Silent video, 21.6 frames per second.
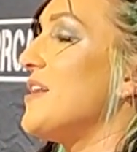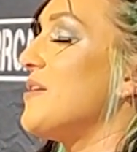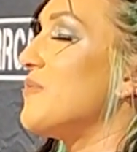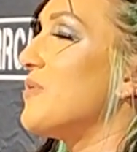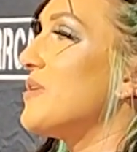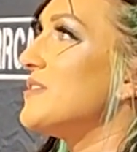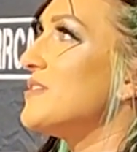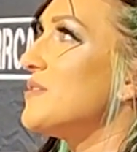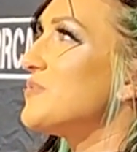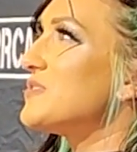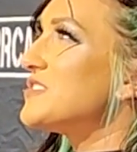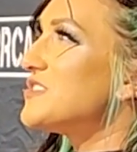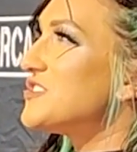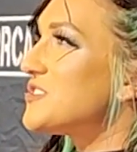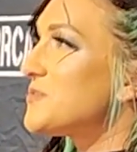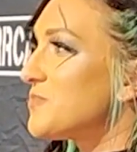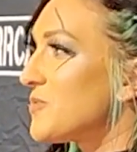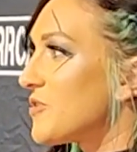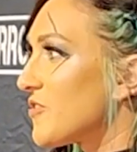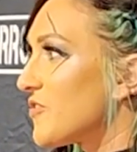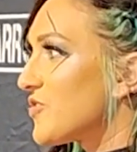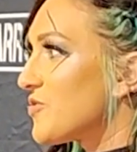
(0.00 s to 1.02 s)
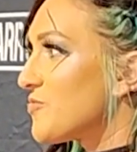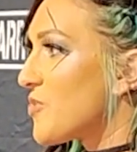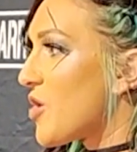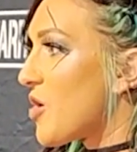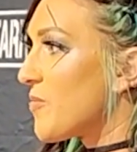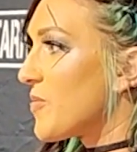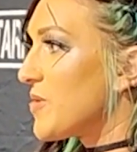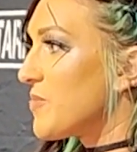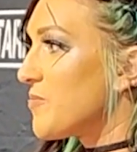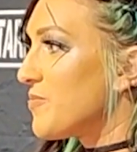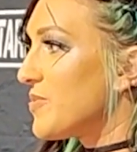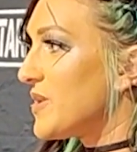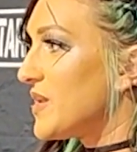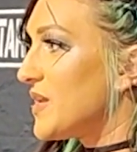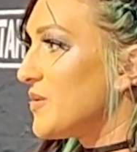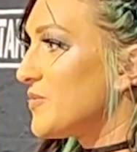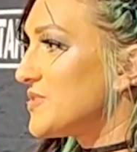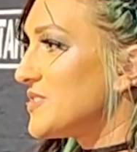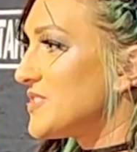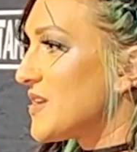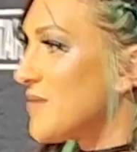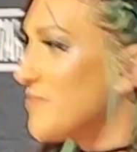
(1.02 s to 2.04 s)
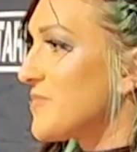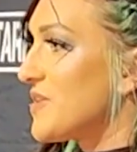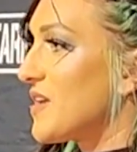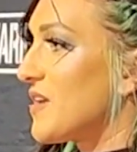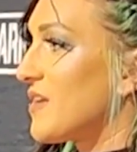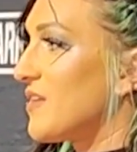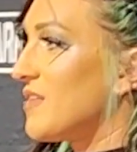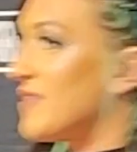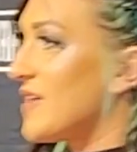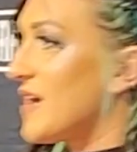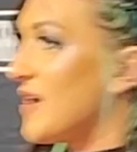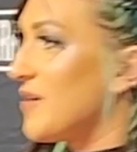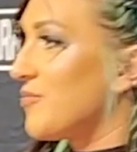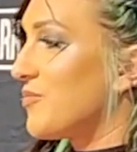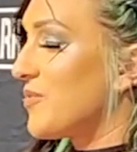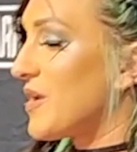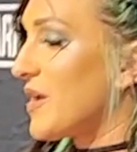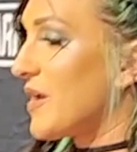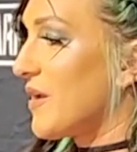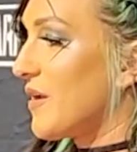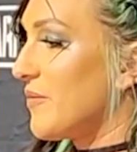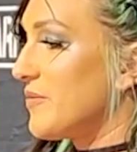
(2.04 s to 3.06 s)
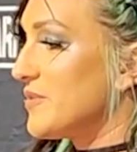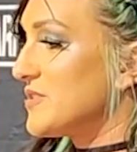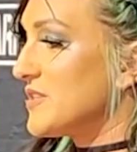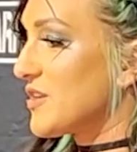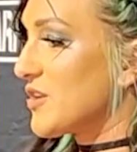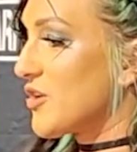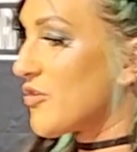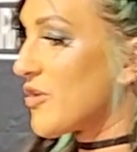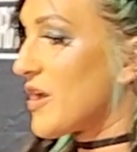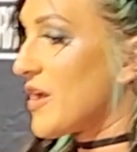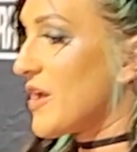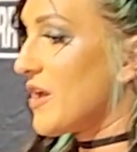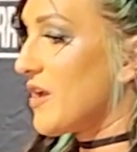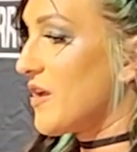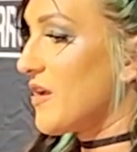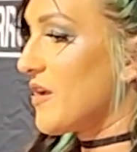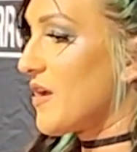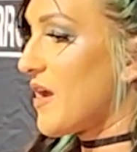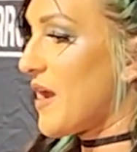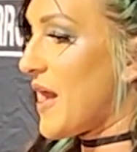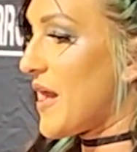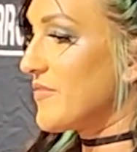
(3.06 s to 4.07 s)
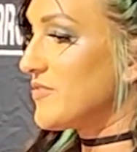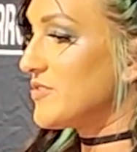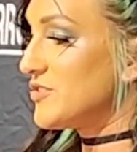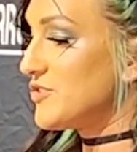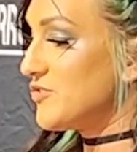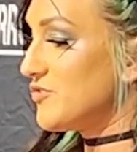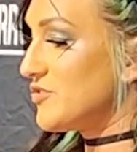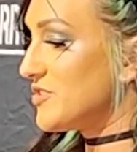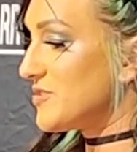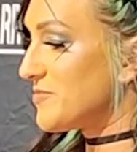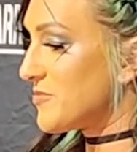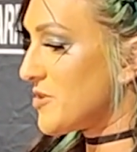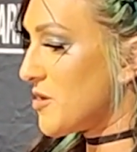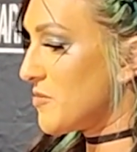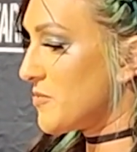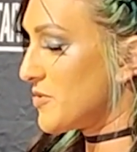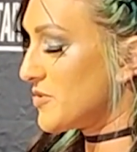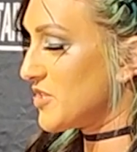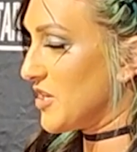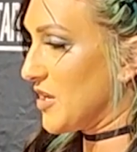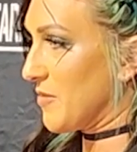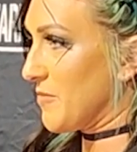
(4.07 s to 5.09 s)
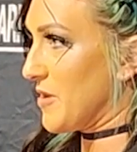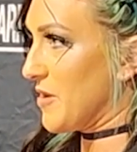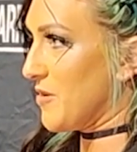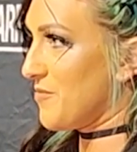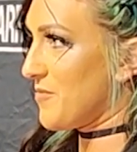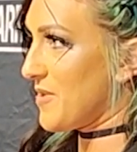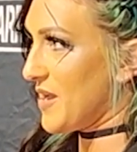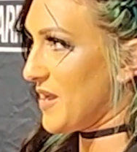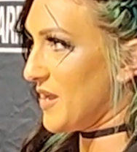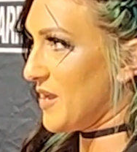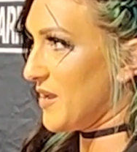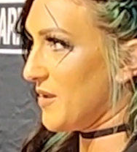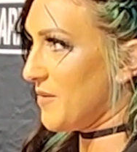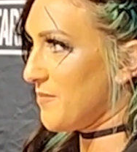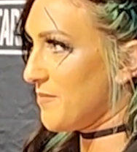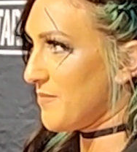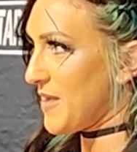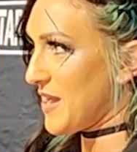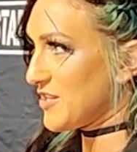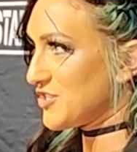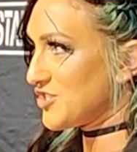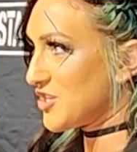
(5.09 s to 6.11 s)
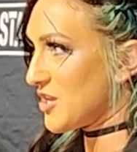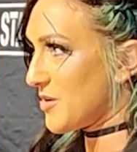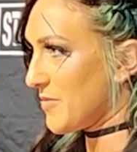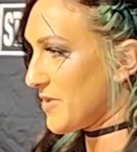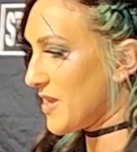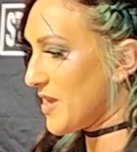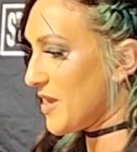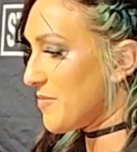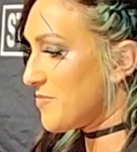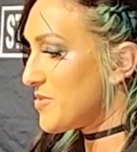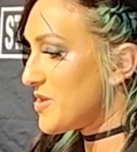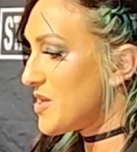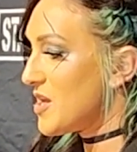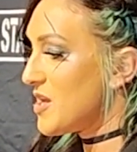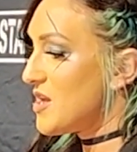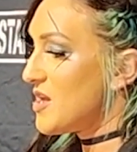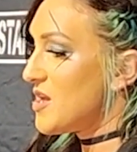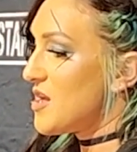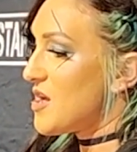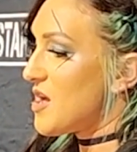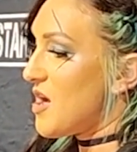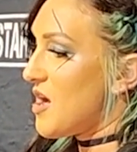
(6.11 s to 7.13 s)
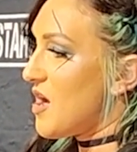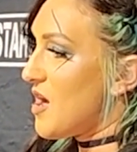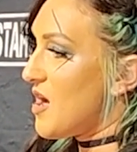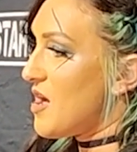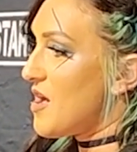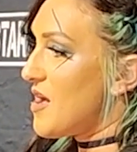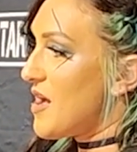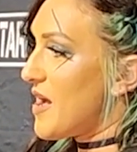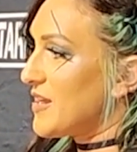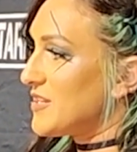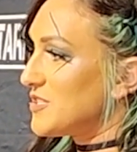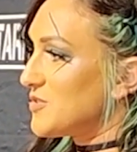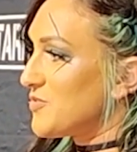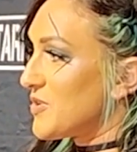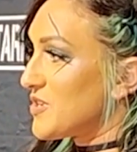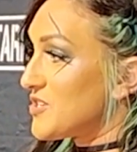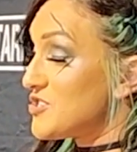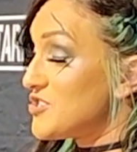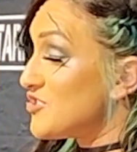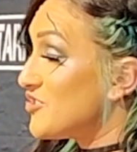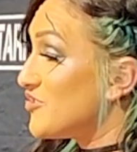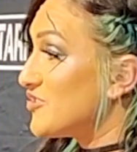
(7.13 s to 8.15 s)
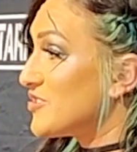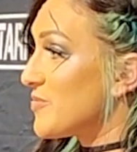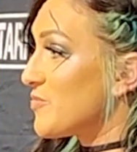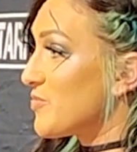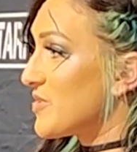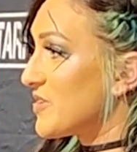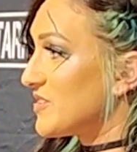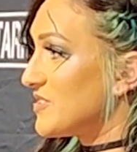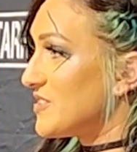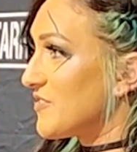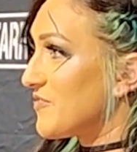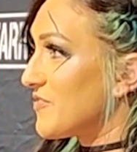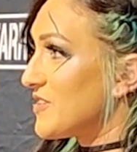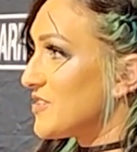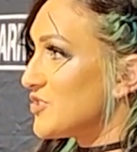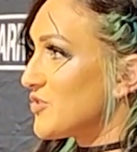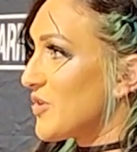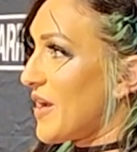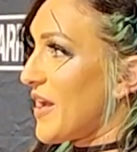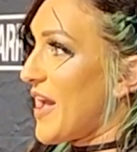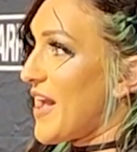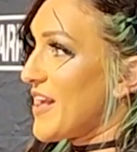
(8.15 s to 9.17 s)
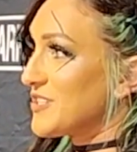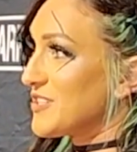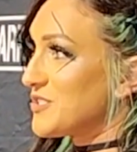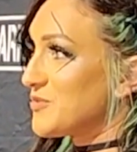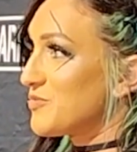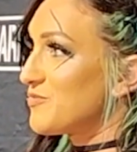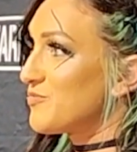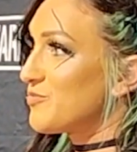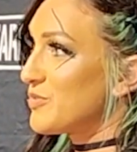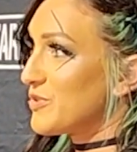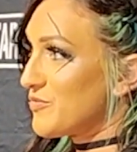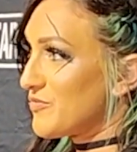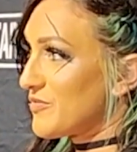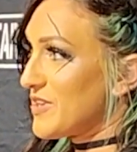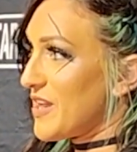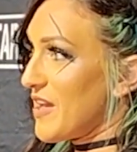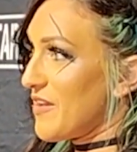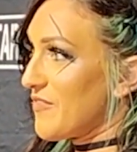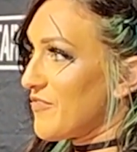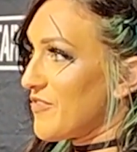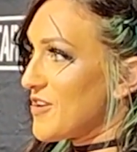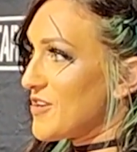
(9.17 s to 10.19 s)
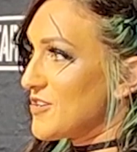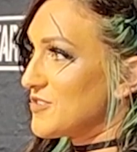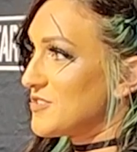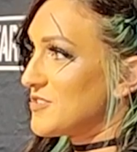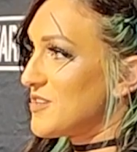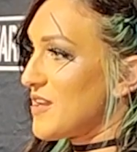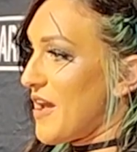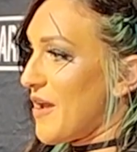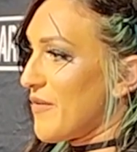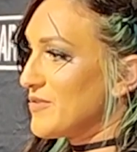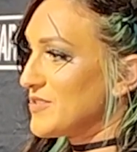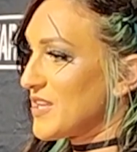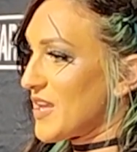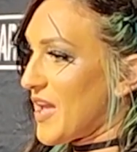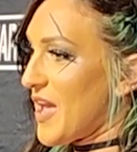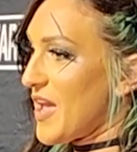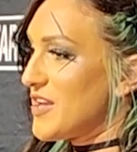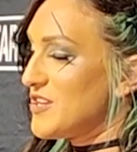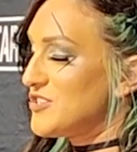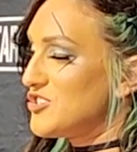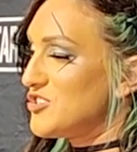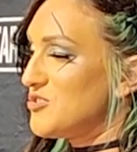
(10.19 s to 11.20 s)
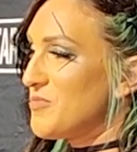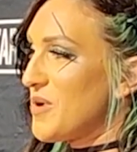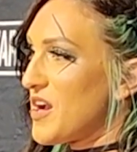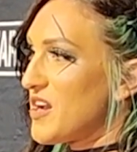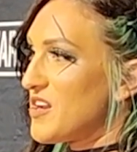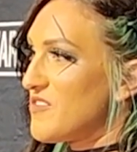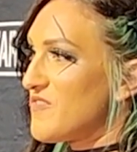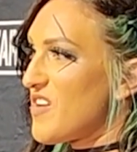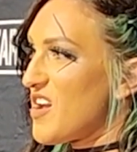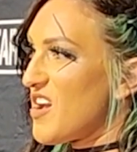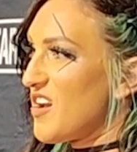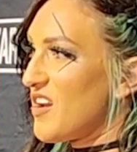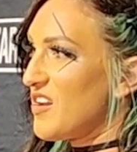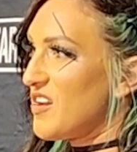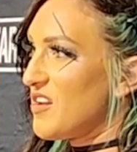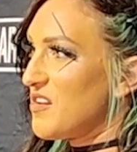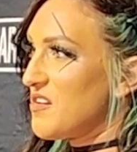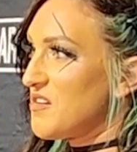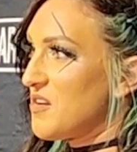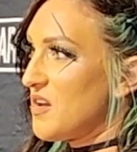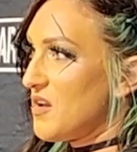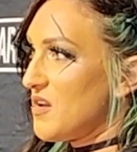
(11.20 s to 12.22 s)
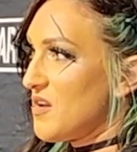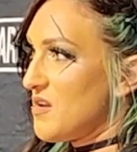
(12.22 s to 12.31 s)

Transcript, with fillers: It wasn't spur of the moment, but it was something that when I was like, okay, I have to do this promo and talk about my match coming up, I just wanted to do something different. So I asked with Renee first, I was like, hey, do you mind if I